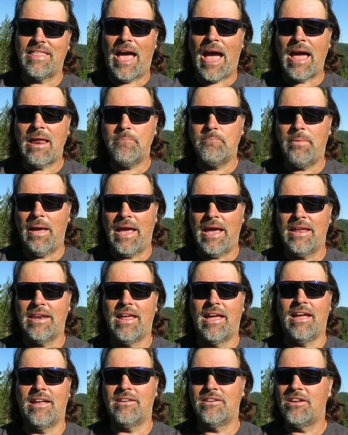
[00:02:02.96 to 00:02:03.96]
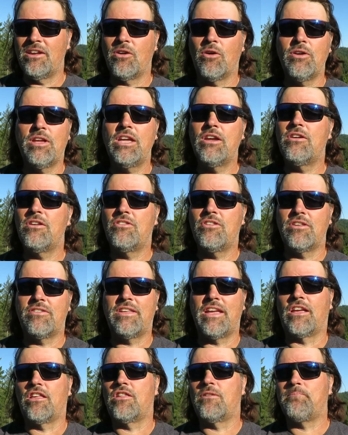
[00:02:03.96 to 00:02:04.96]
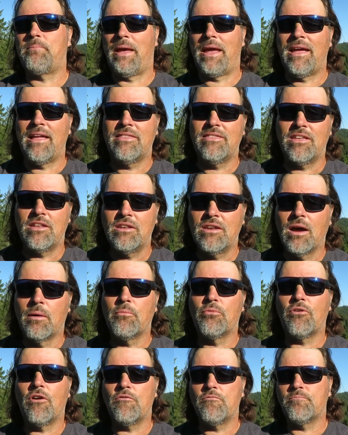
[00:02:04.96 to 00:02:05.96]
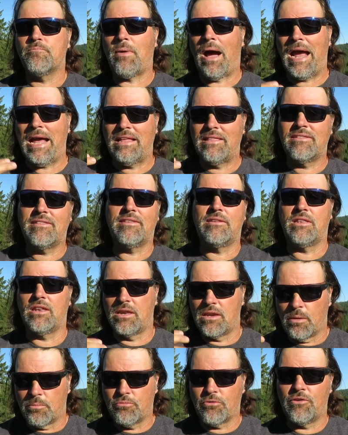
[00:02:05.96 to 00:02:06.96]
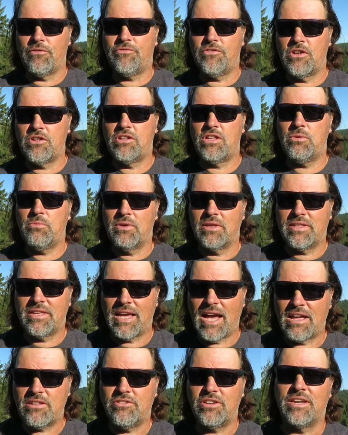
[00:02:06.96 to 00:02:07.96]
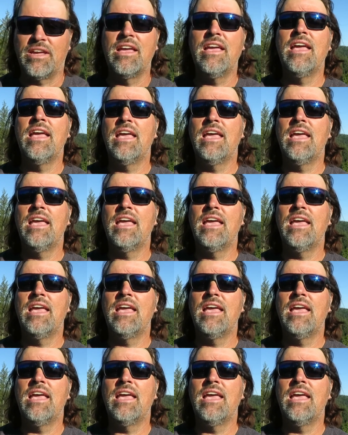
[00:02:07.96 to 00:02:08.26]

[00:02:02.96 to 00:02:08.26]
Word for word: that bait and, you know, he could just expand the number of bites and number of fish he was catching.